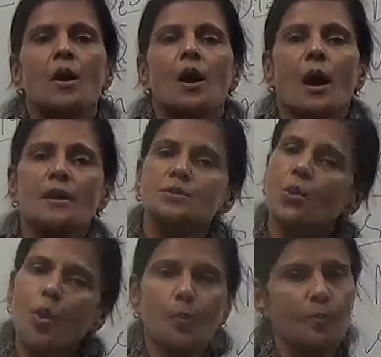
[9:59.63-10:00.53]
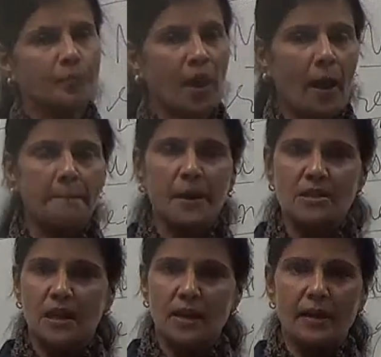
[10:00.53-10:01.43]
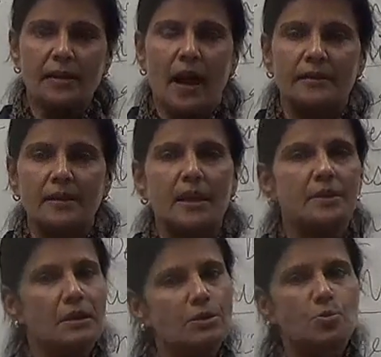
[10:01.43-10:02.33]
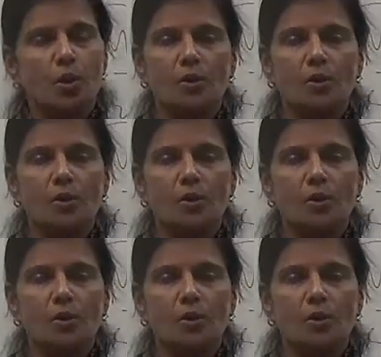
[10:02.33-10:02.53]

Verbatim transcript: Uh, so, Ambedkar and Gandhi, they reached to a